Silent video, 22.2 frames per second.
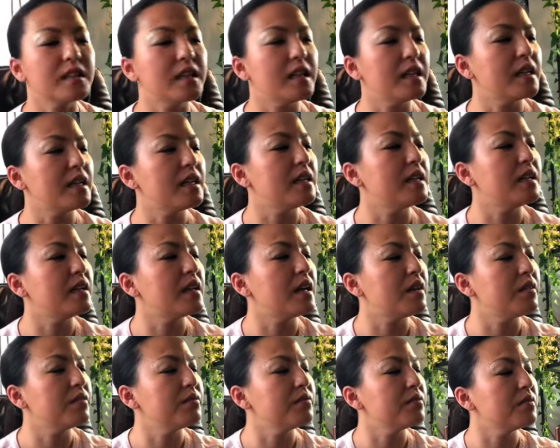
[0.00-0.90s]
and
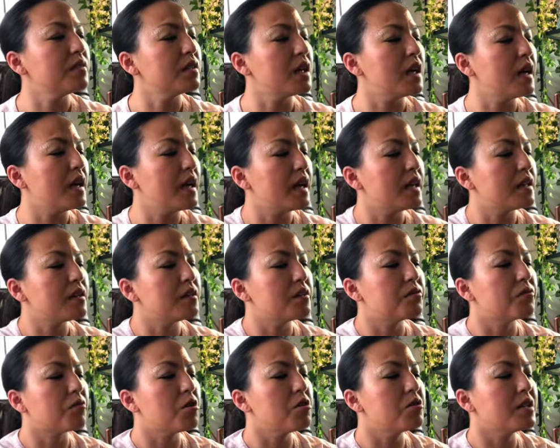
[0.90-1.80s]
I had a
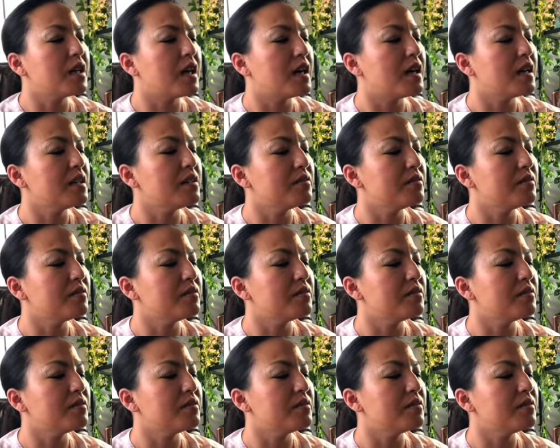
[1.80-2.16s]
Rona.